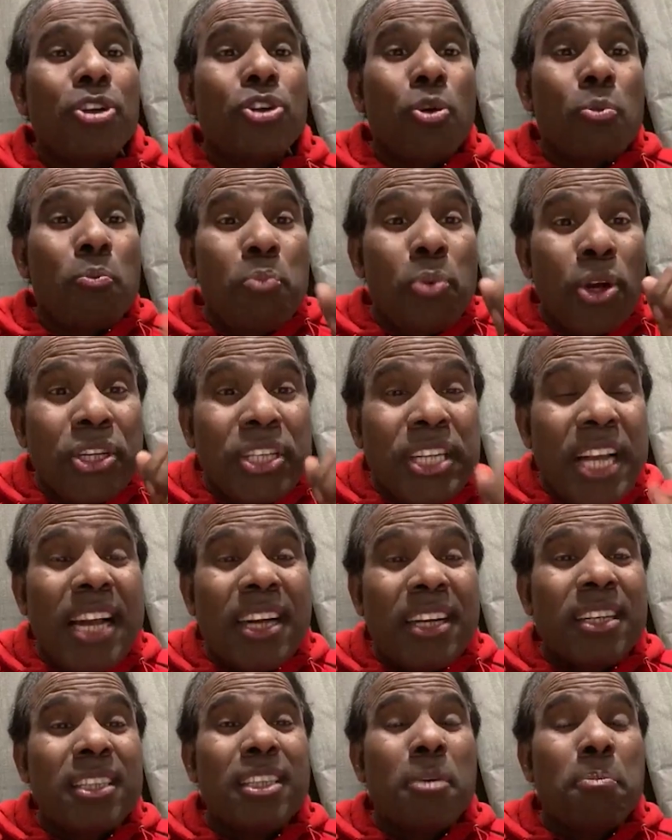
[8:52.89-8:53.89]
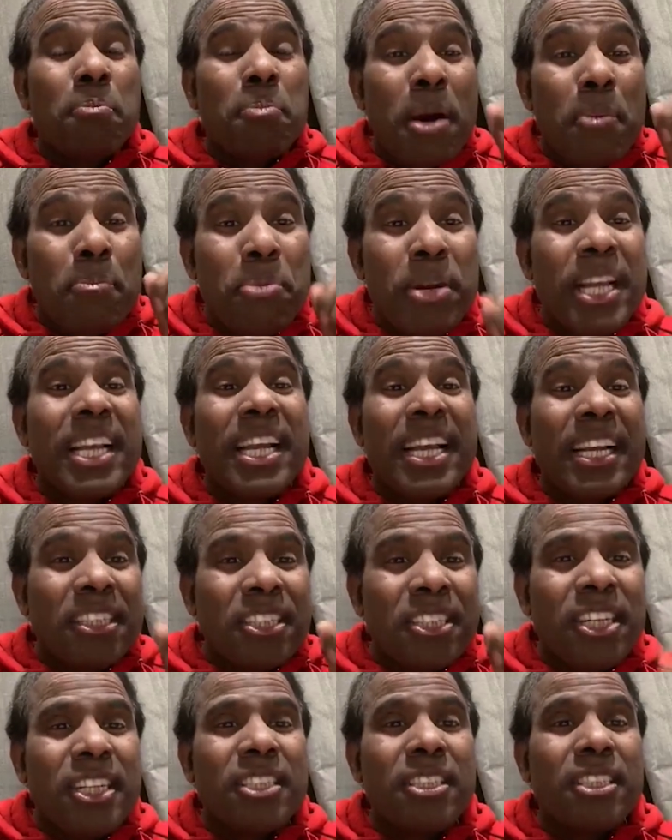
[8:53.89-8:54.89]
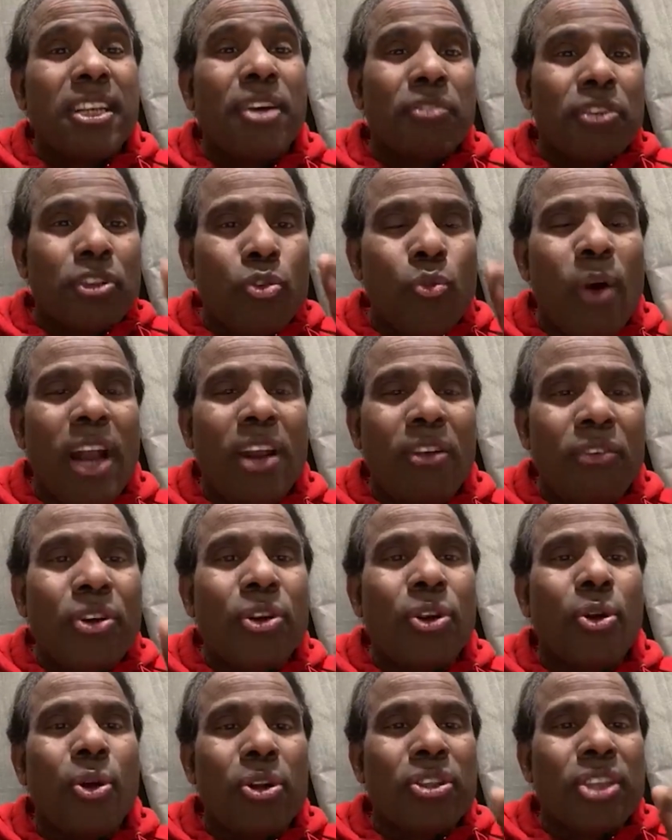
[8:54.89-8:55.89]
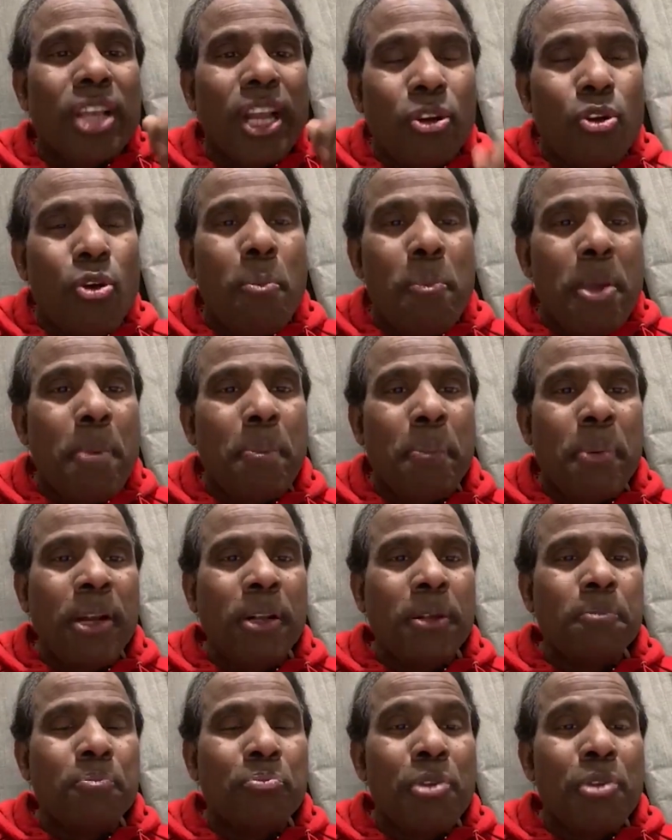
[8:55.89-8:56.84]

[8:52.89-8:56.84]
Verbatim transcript: to protect the public interest of 12 crore Telugu people,